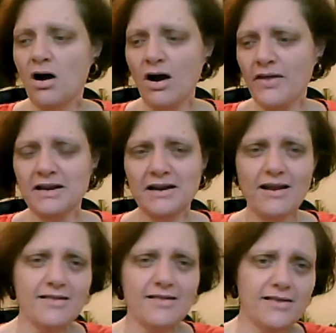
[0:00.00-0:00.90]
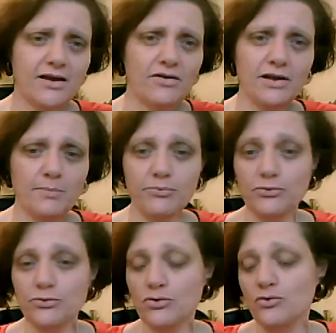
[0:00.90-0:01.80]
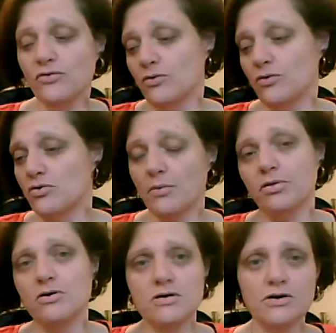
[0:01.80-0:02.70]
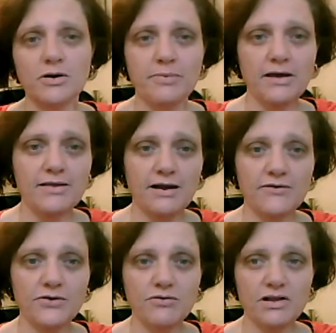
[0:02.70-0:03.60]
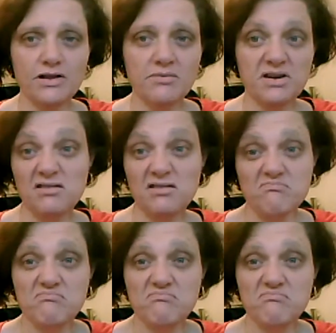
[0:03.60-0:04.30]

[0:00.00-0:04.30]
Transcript: Are they going to necessarily approve or applaud or be excited for you right that minute?